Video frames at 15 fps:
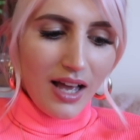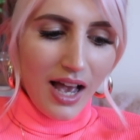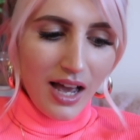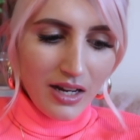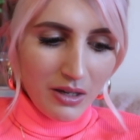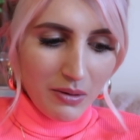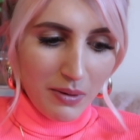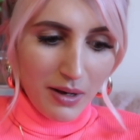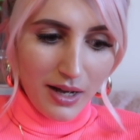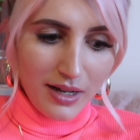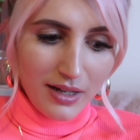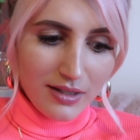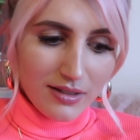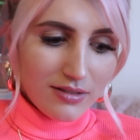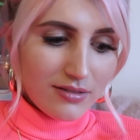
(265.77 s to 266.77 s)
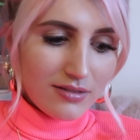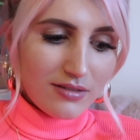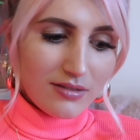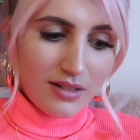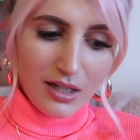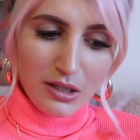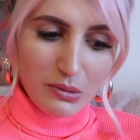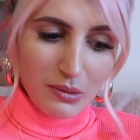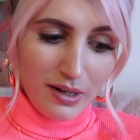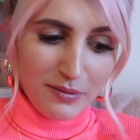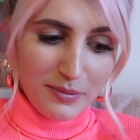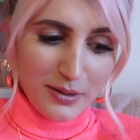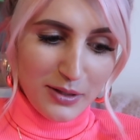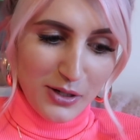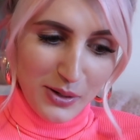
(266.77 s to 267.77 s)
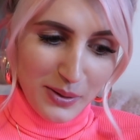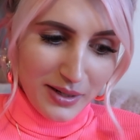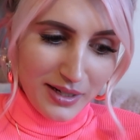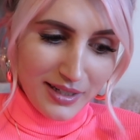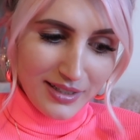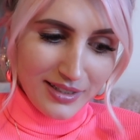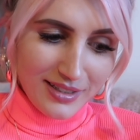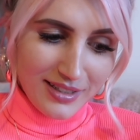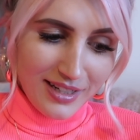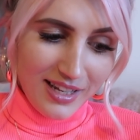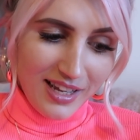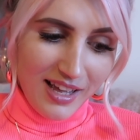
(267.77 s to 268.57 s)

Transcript: Anyway, that's what I've been doing.